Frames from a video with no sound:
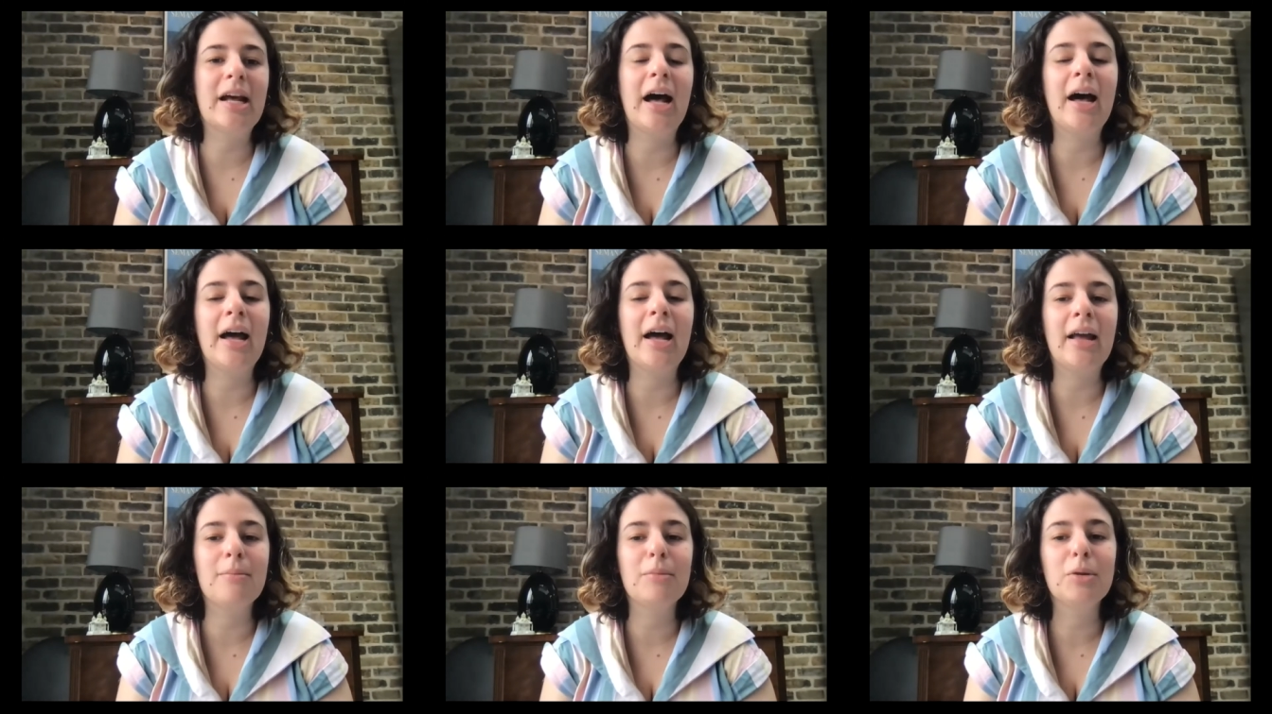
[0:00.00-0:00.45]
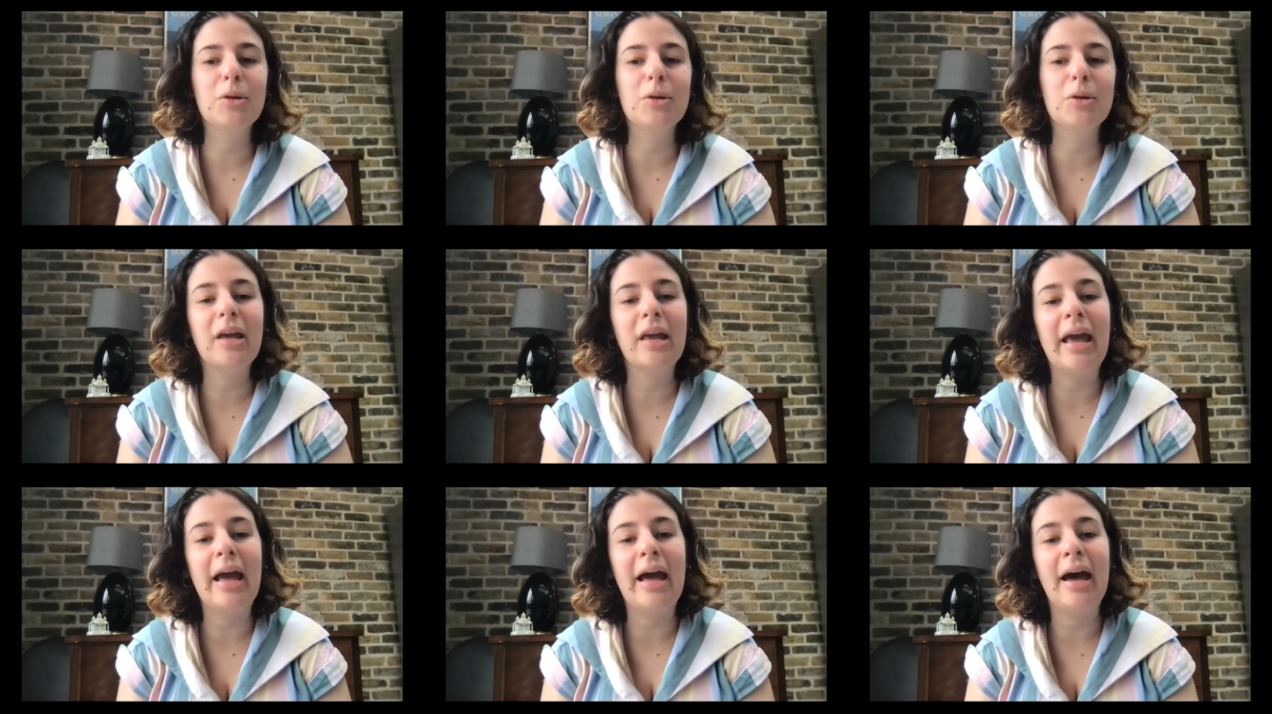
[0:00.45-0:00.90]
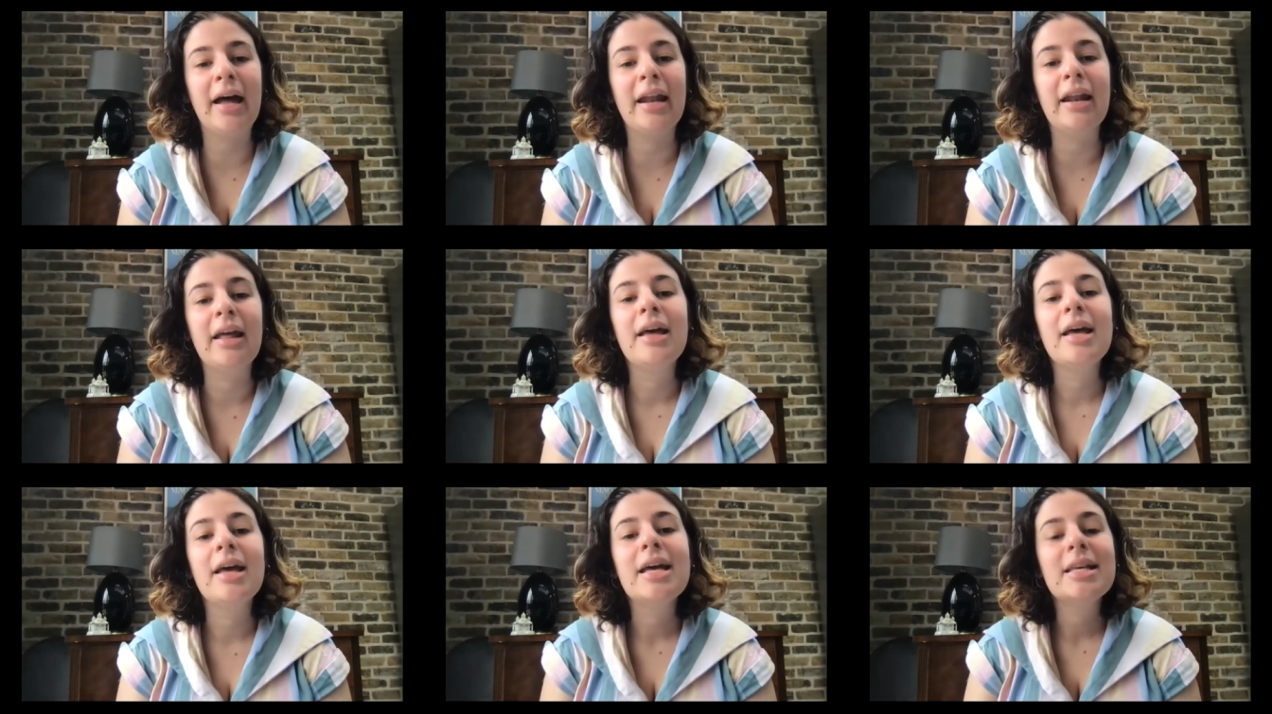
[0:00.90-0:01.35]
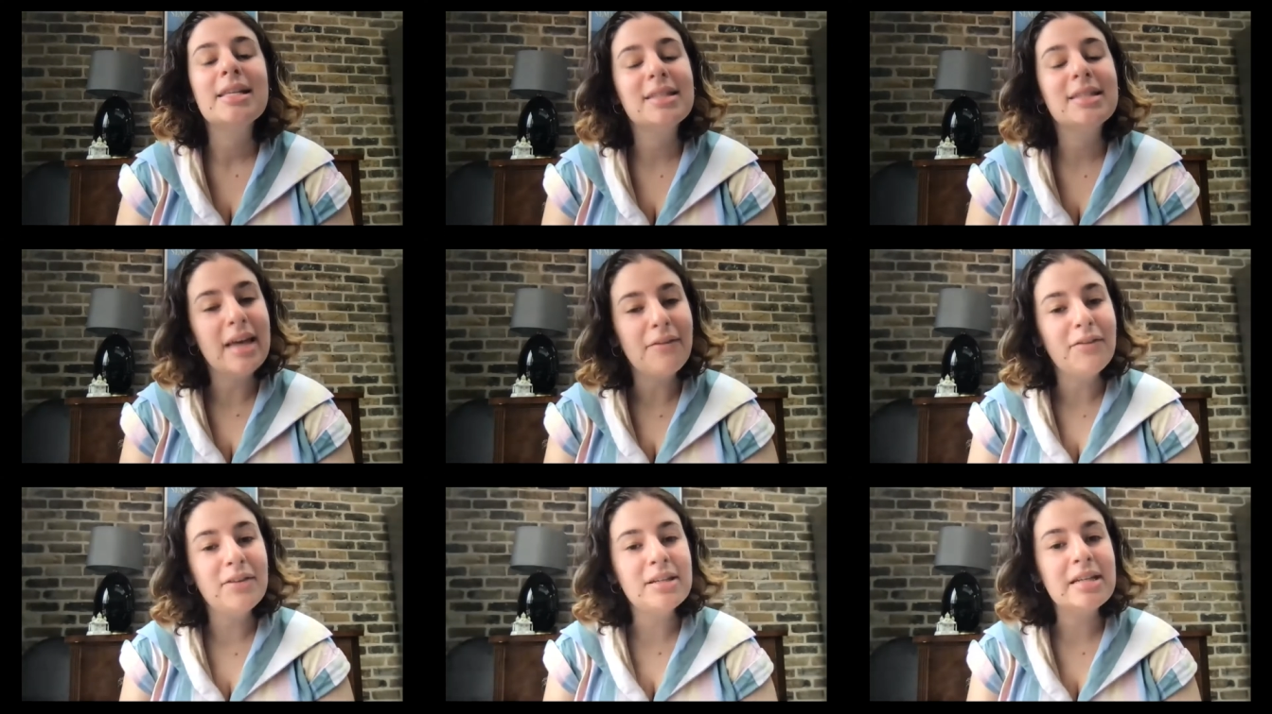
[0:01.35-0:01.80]
I'm looking at
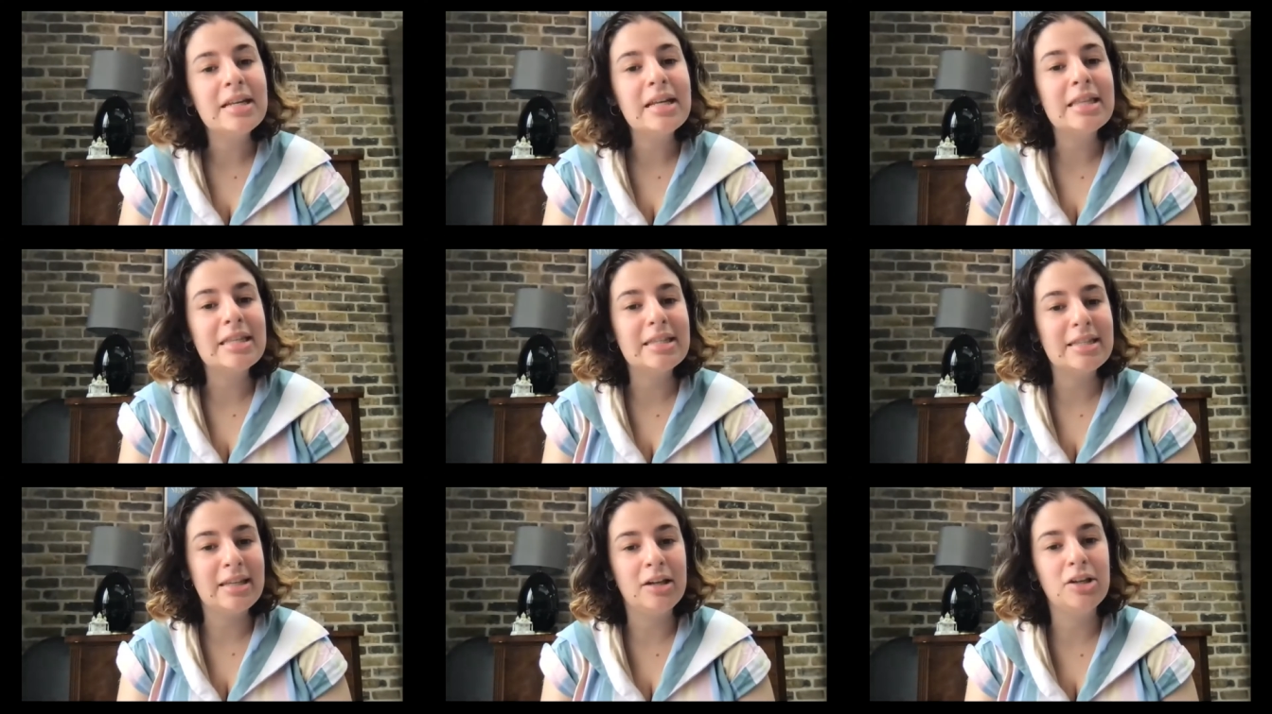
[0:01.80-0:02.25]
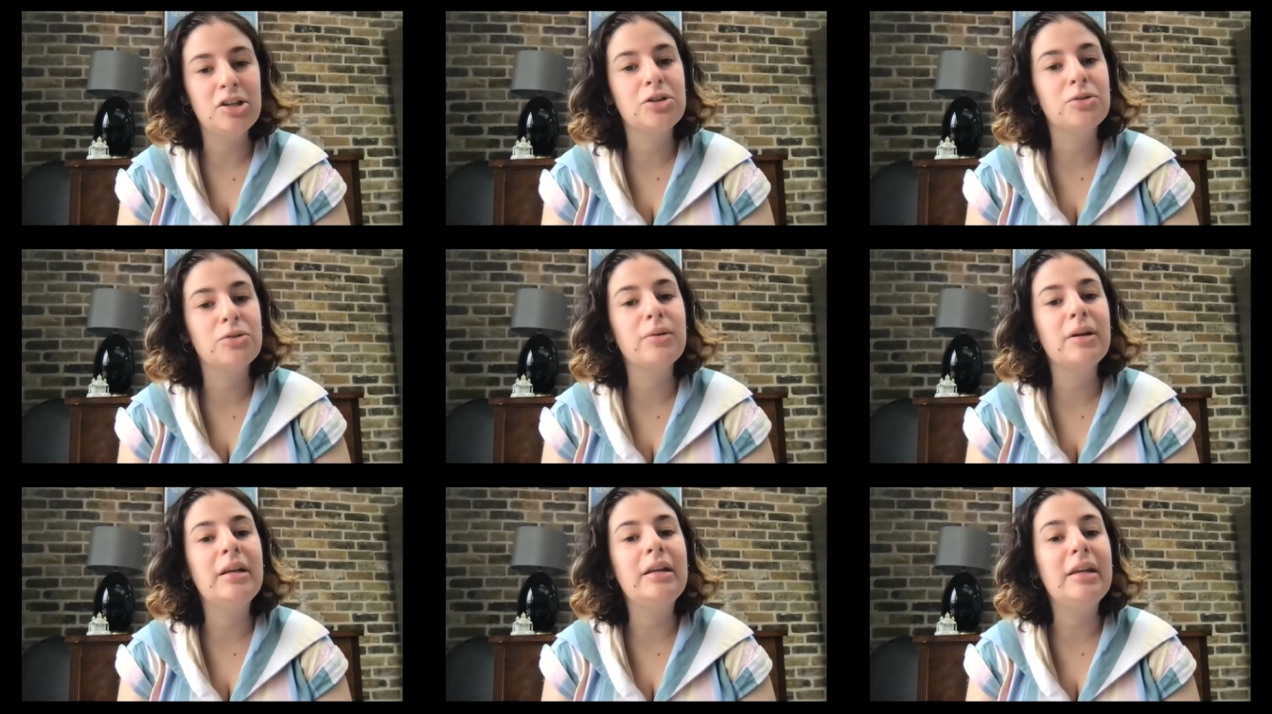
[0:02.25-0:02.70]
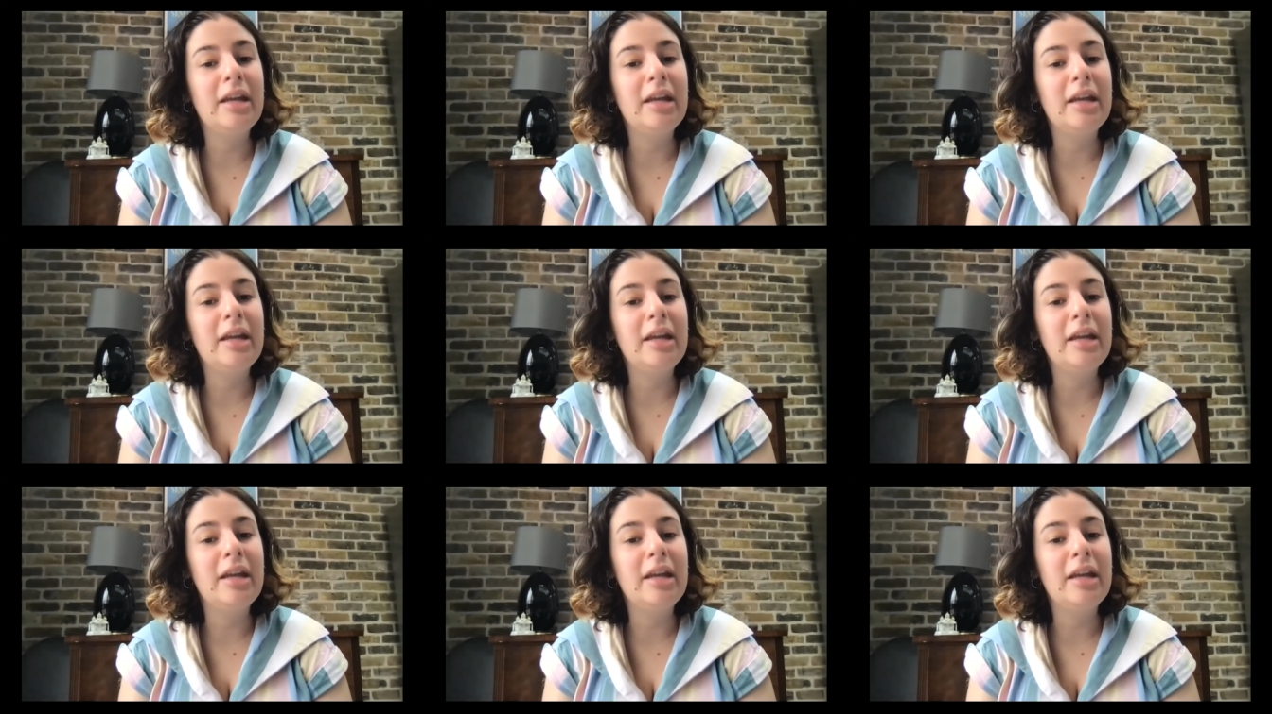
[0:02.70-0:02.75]
17th century